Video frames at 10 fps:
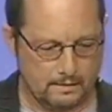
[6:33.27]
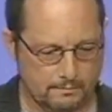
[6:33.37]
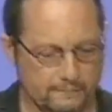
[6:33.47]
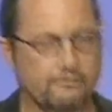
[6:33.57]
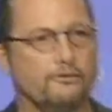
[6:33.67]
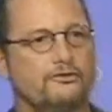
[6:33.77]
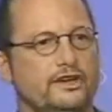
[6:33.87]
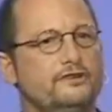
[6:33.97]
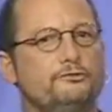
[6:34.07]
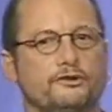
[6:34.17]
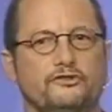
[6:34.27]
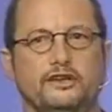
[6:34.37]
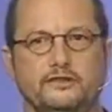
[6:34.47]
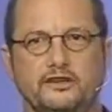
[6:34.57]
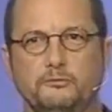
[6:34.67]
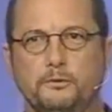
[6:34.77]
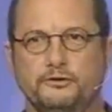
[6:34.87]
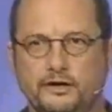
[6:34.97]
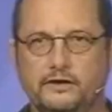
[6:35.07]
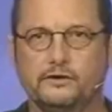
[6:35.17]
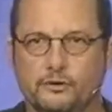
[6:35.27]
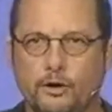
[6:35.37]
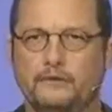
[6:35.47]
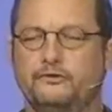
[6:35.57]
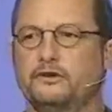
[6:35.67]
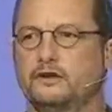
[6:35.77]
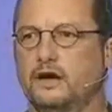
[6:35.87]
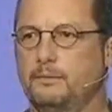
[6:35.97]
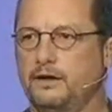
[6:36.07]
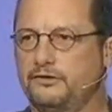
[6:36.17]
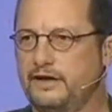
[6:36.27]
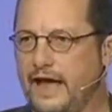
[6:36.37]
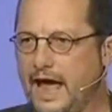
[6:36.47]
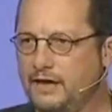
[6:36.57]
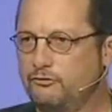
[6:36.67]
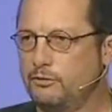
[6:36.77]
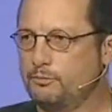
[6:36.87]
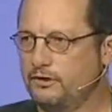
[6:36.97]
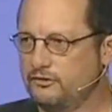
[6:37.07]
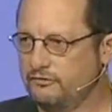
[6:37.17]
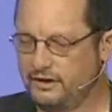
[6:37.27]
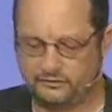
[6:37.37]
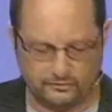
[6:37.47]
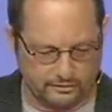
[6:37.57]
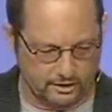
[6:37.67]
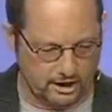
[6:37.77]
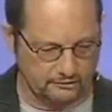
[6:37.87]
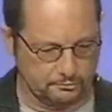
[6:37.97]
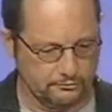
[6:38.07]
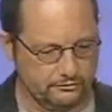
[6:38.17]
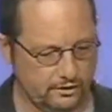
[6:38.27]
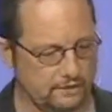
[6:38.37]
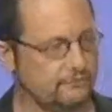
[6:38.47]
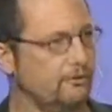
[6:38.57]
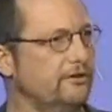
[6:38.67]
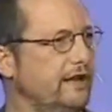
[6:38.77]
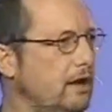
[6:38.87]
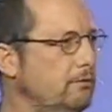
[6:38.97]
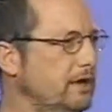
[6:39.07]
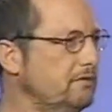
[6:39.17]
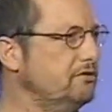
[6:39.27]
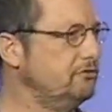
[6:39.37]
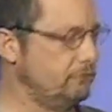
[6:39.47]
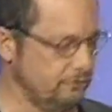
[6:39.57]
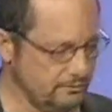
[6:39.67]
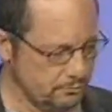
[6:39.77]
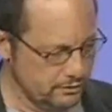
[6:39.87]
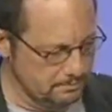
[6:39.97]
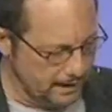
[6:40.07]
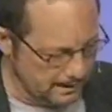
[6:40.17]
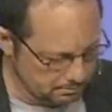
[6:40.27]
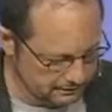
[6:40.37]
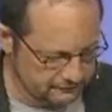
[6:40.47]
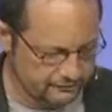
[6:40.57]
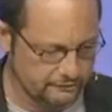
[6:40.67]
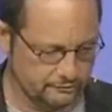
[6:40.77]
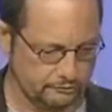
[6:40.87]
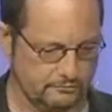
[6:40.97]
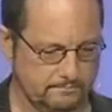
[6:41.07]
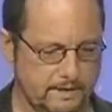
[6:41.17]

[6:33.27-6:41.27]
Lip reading: My first interest in this particular question about the accurate preservation of the Gospels started out when I was a student at Moody Bible Institute.